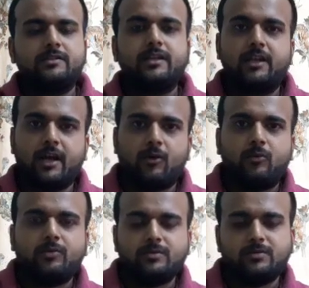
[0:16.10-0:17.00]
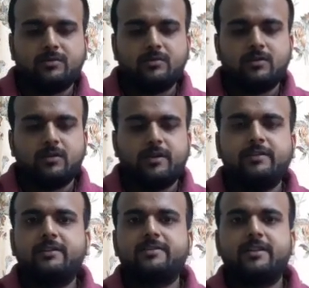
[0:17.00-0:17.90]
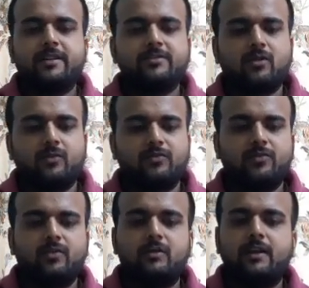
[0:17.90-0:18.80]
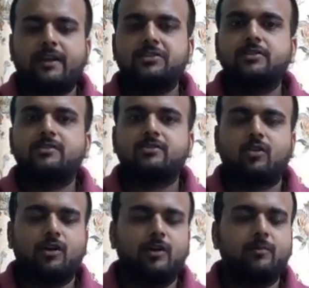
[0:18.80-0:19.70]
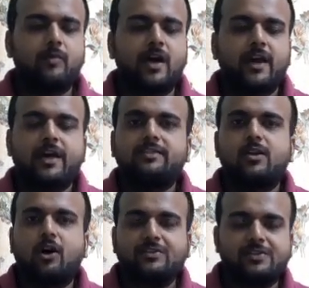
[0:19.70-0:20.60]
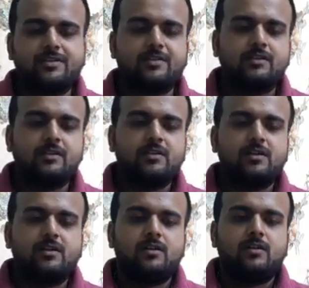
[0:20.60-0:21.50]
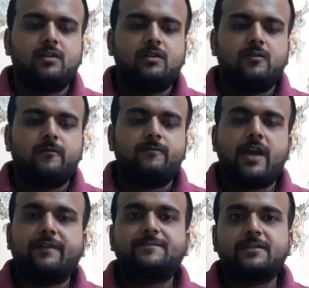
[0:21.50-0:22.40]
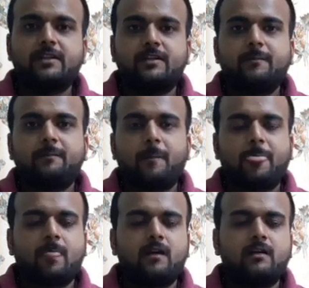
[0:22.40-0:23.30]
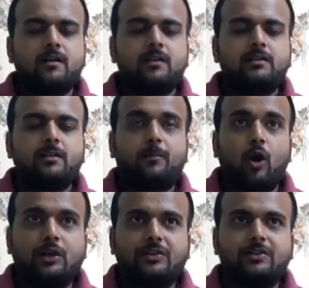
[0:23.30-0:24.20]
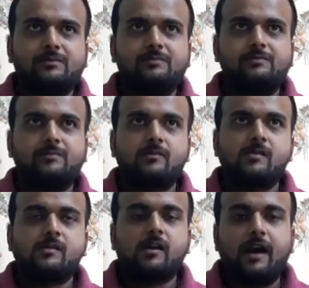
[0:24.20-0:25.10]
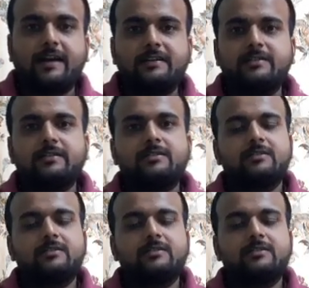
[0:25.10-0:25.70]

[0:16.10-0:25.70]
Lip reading: Till now, in the series of lectures on Paradise Lost, we have seen the plot and